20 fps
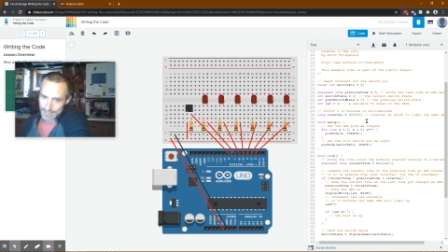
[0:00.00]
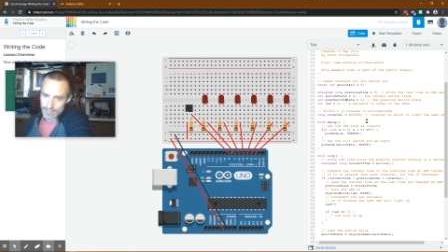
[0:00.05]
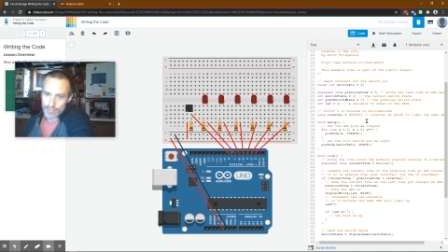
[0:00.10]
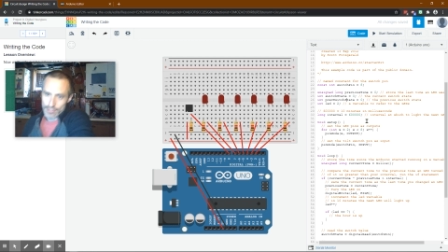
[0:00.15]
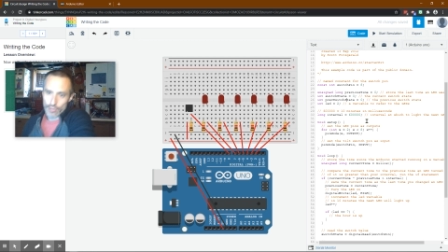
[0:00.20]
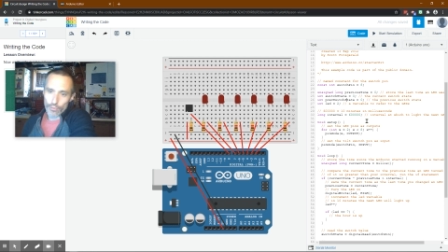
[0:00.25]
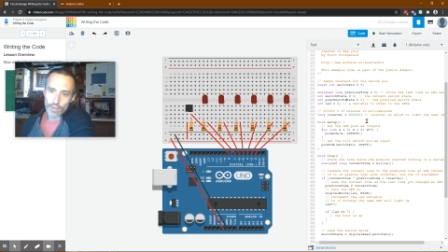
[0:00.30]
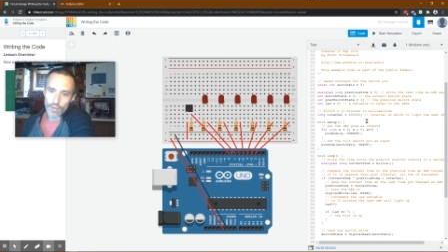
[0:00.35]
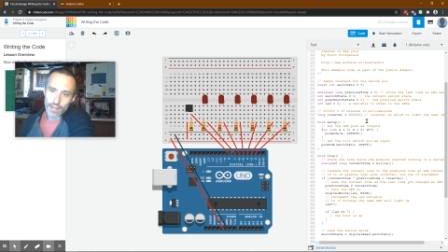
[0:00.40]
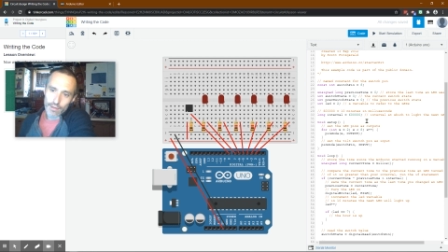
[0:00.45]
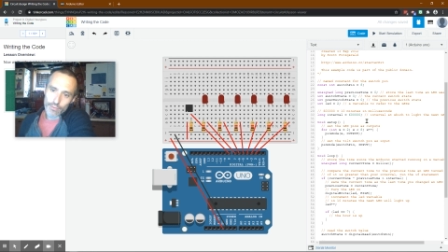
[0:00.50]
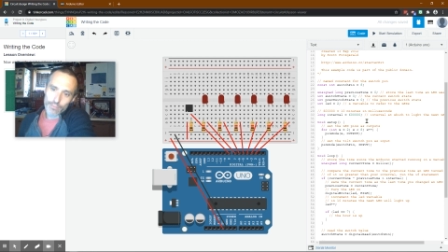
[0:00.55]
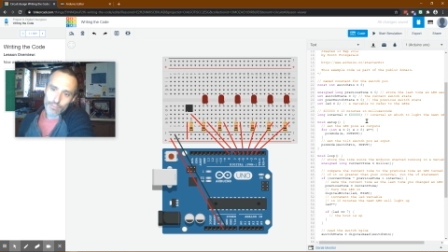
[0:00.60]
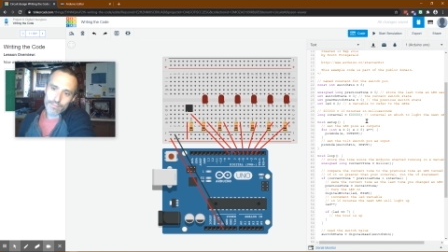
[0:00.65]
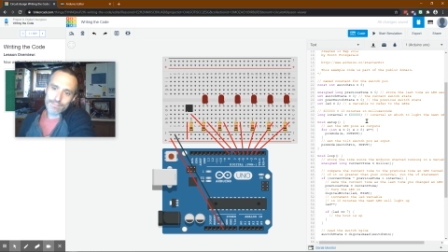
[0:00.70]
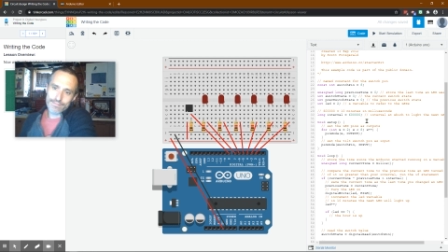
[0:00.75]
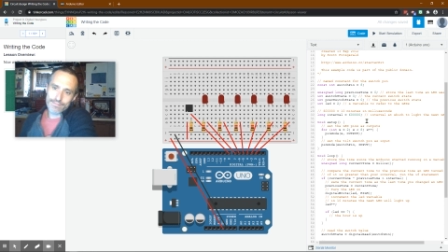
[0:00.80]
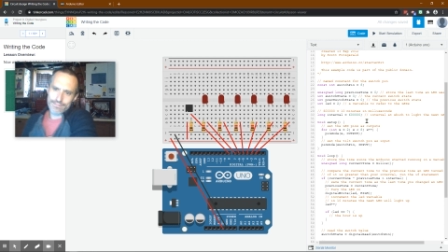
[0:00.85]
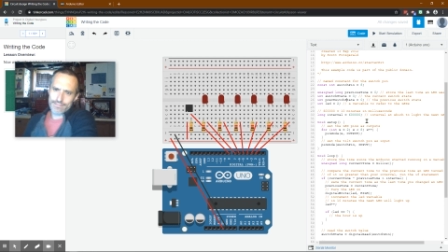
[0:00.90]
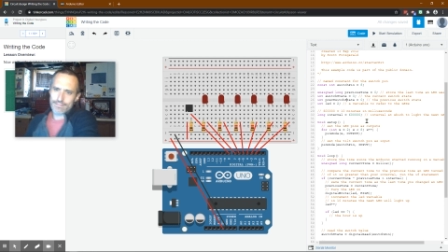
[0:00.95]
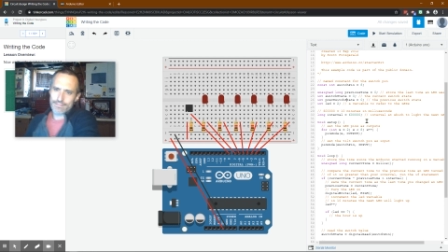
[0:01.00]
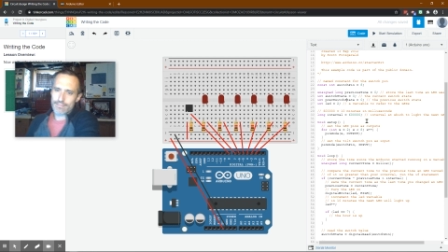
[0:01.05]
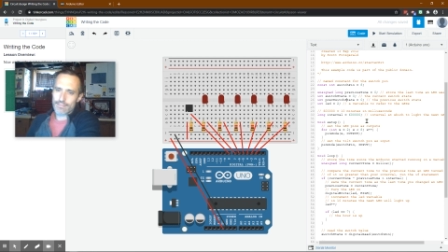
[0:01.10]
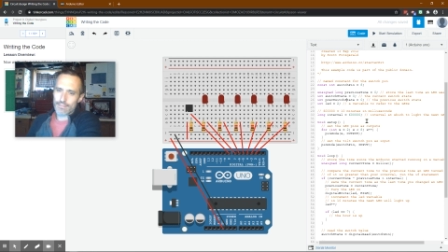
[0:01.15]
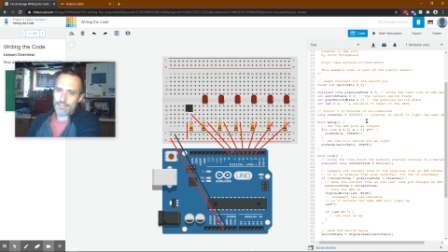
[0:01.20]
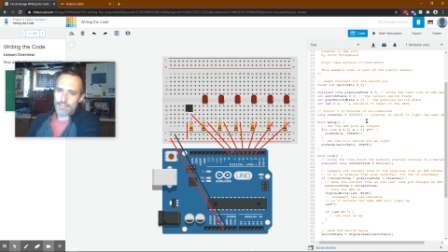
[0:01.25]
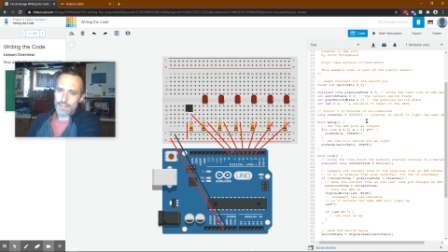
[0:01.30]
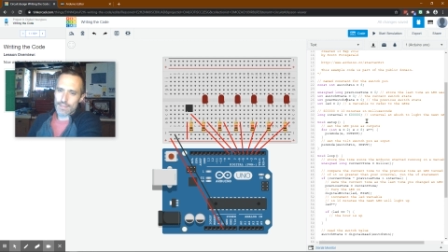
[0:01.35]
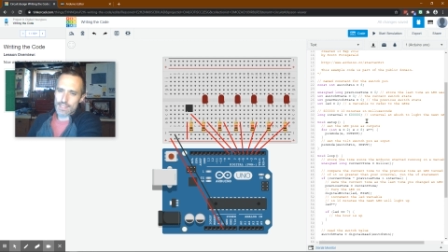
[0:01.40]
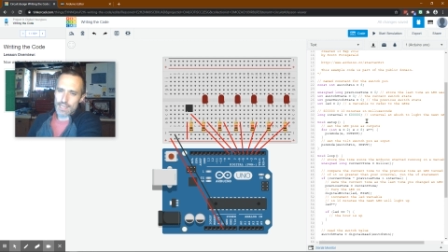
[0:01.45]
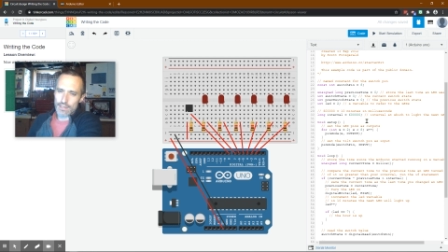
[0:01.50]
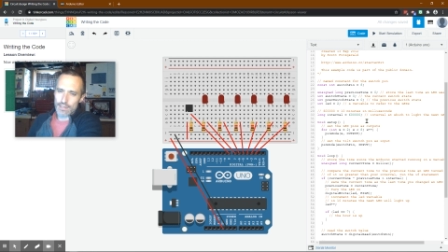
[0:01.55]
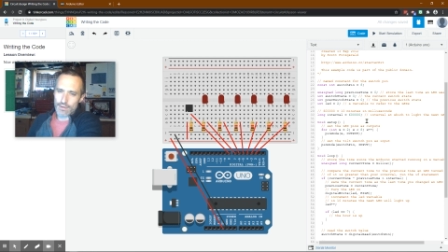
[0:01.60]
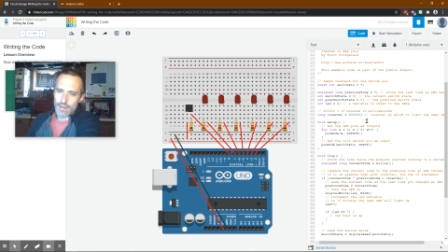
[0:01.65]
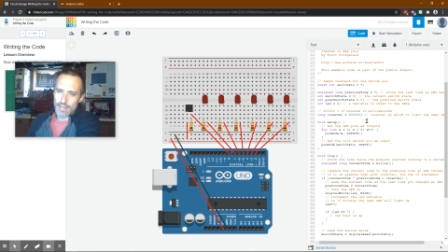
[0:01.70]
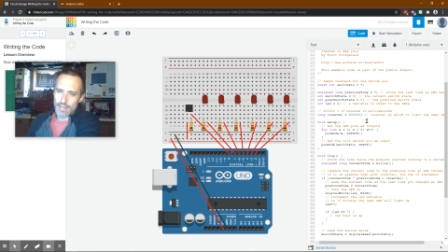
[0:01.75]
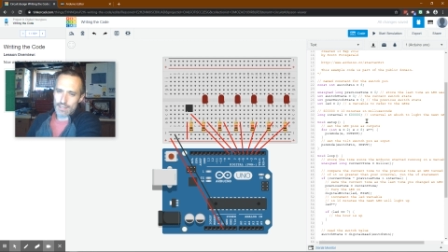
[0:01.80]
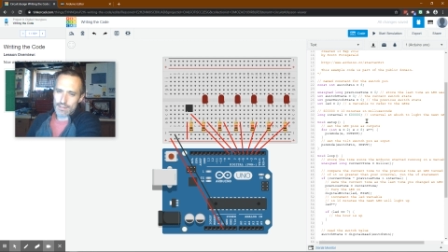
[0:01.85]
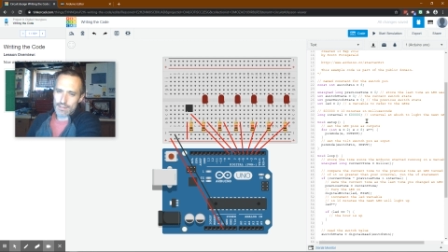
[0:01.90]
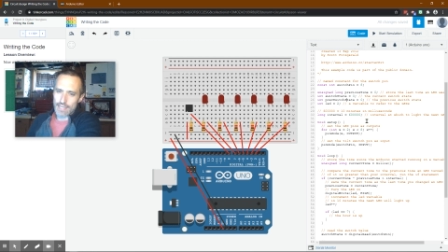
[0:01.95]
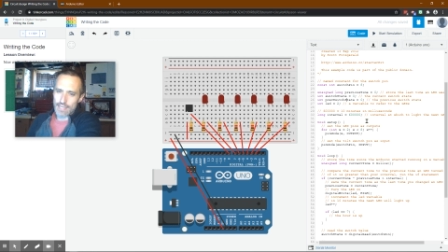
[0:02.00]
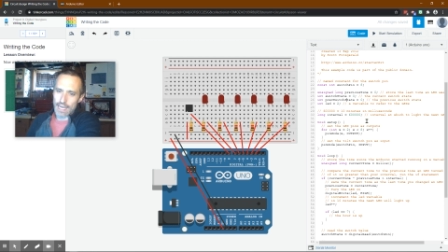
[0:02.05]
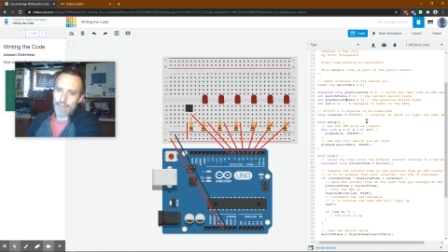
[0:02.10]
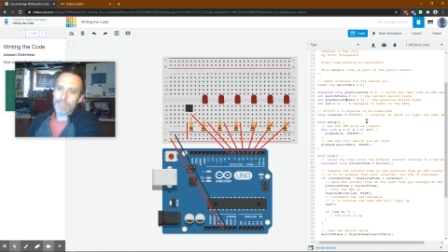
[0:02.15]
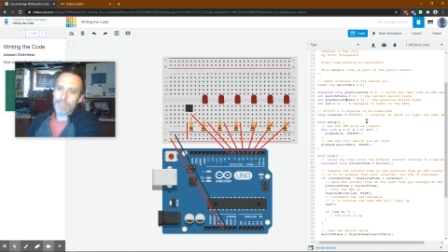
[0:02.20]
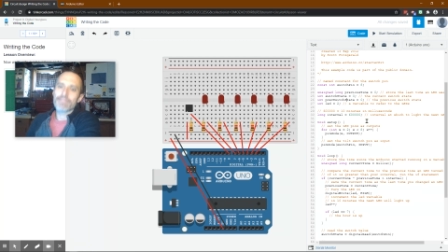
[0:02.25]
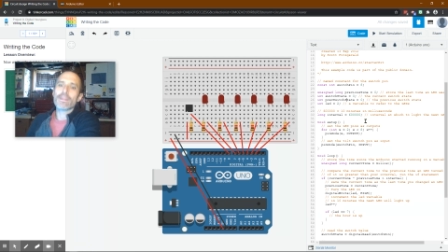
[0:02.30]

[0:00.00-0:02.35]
So what, is that correct? Yeah.